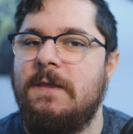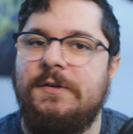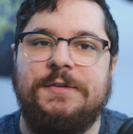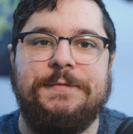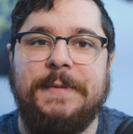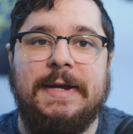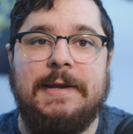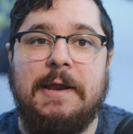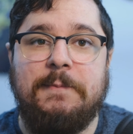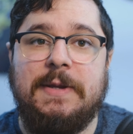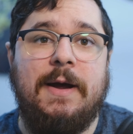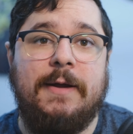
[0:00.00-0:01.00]
just make an
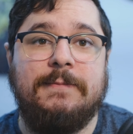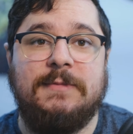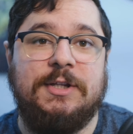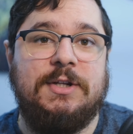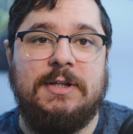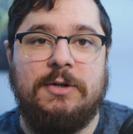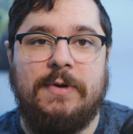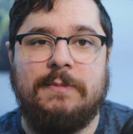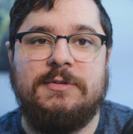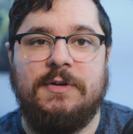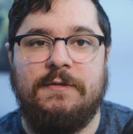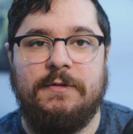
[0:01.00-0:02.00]
API, literally a
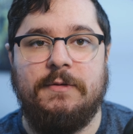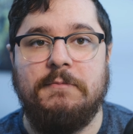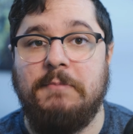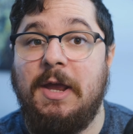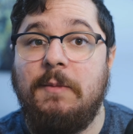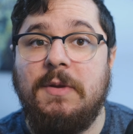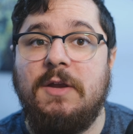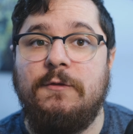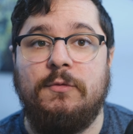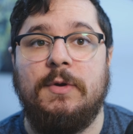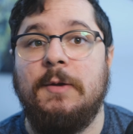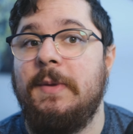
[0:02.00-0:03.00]
web server. Maybe
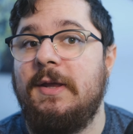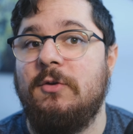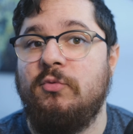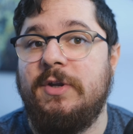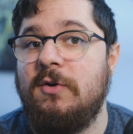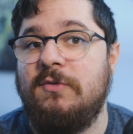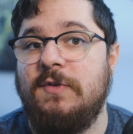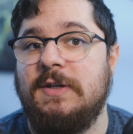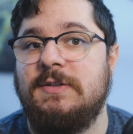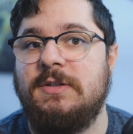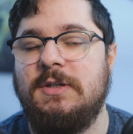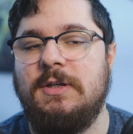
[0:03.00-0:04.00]
if you want to make it real
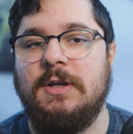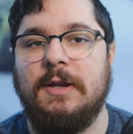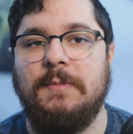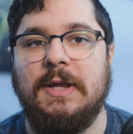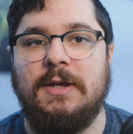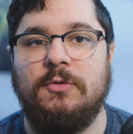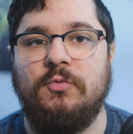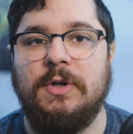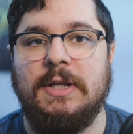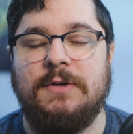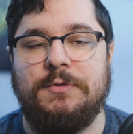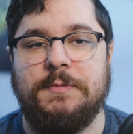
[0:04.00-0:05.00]
fancy and make it
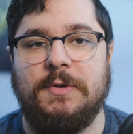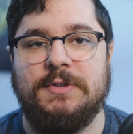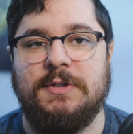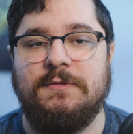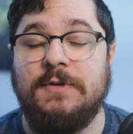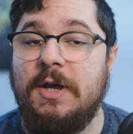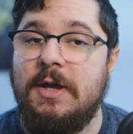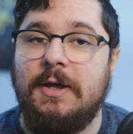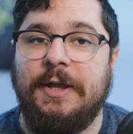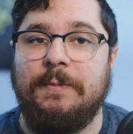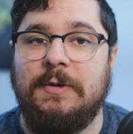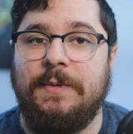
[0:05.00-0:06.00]
really responsive,
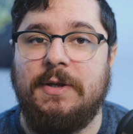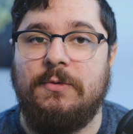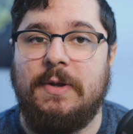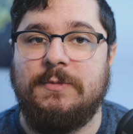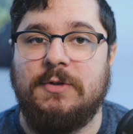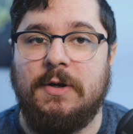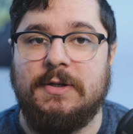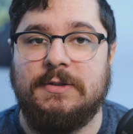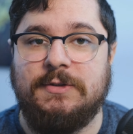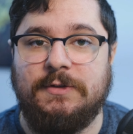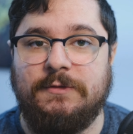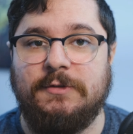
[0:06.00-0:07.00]
implement a WebSocket
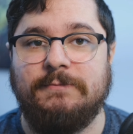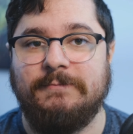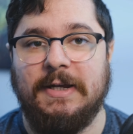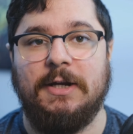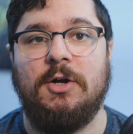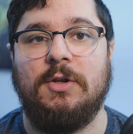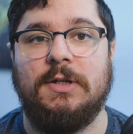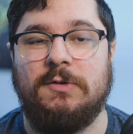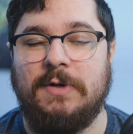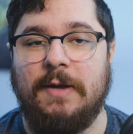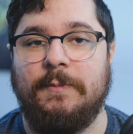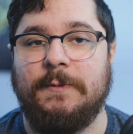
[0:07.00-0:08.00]
server and call it a
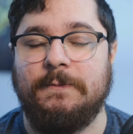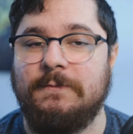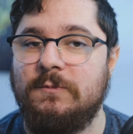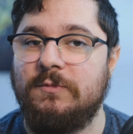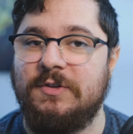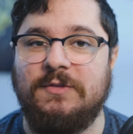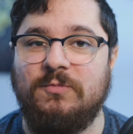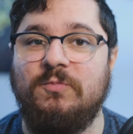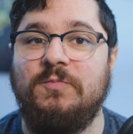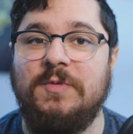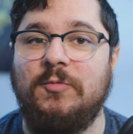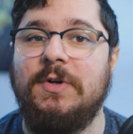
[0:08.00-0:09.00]
rep. It's
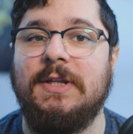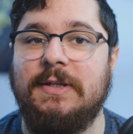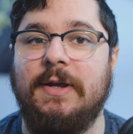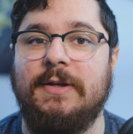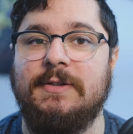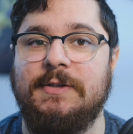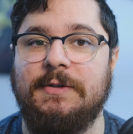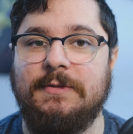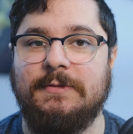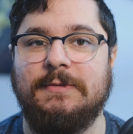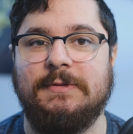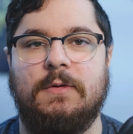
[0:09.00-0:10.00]
really that easy.
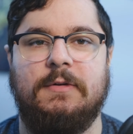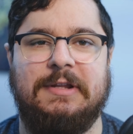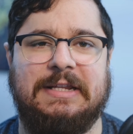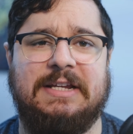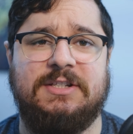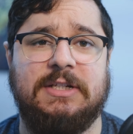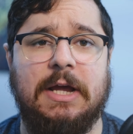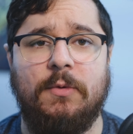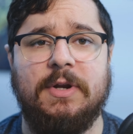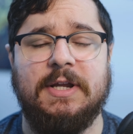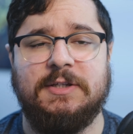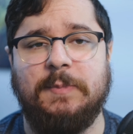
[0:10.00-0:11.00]
Lastly, I
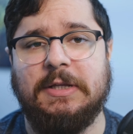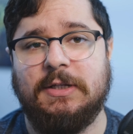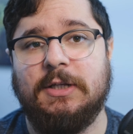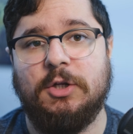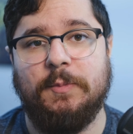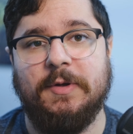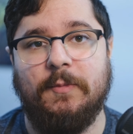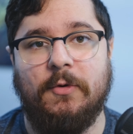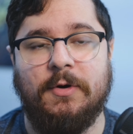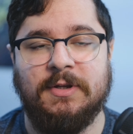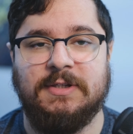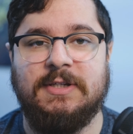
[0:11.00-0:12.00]
want to expand a little bit
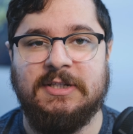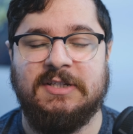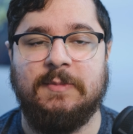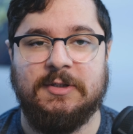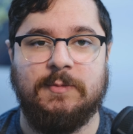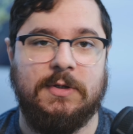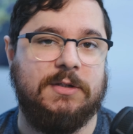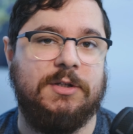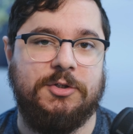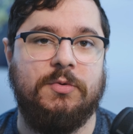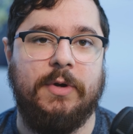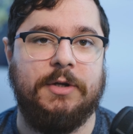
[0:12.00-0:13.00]
more on the C++
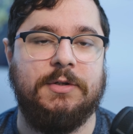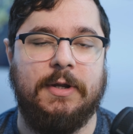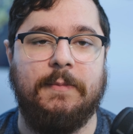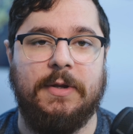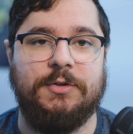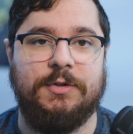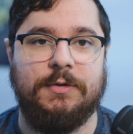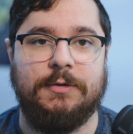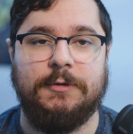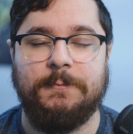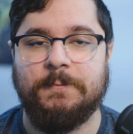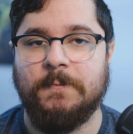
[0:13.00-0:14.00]
situation I mentioned.